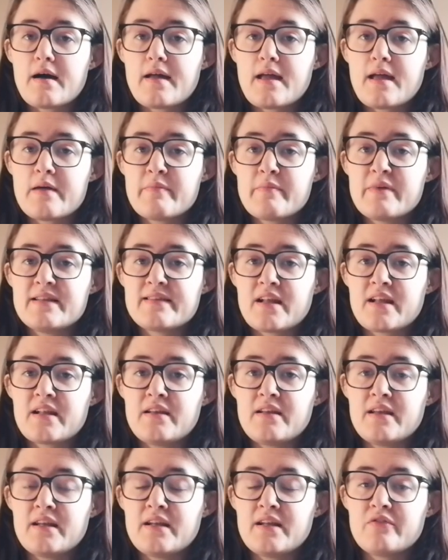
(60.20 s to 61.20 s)
am
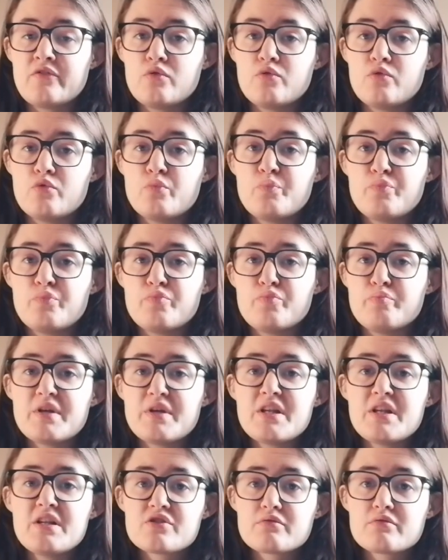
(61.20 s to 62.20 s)
intending to
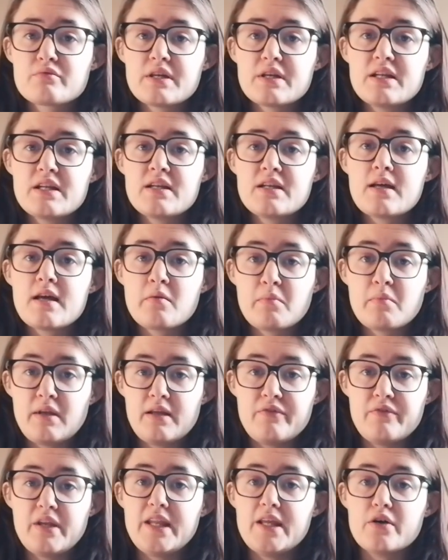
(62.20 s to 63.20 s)
binge read and play
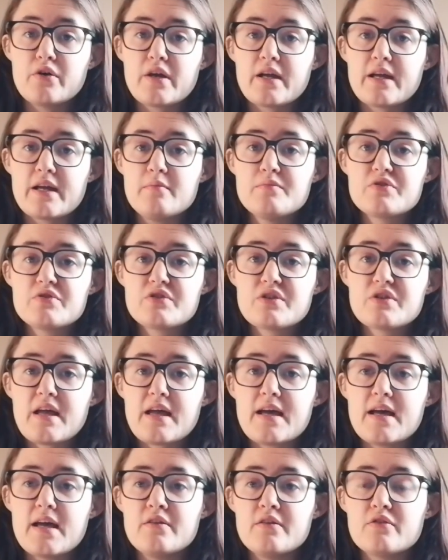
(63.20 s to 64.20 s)
video games
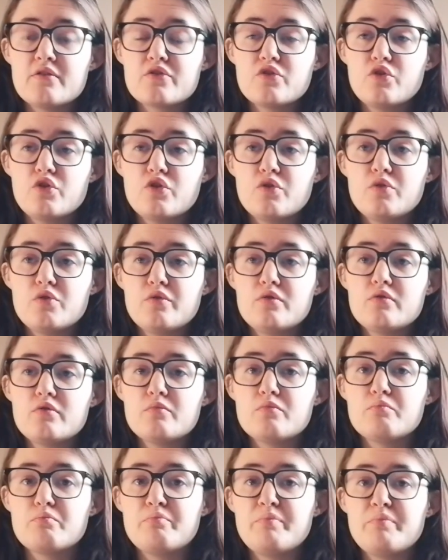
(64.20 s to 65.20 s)
and
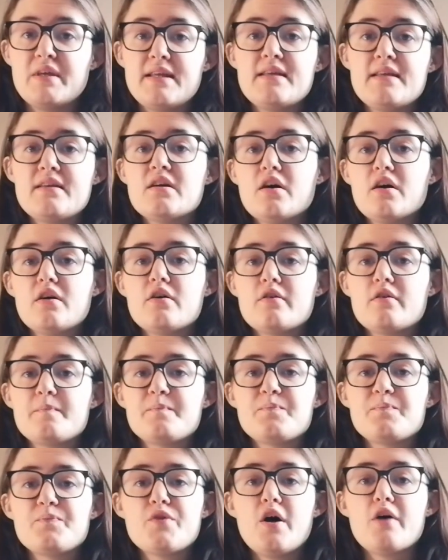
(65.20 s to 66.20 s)
be
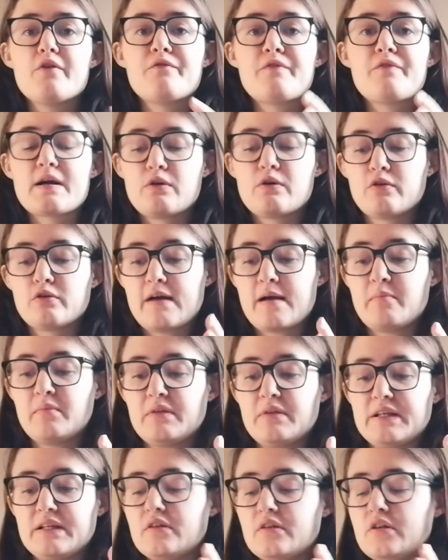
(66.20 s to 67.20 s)
a feral
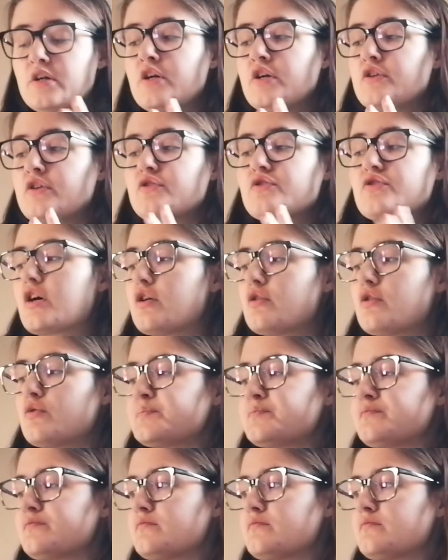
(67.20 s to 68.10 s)
gremlin. So,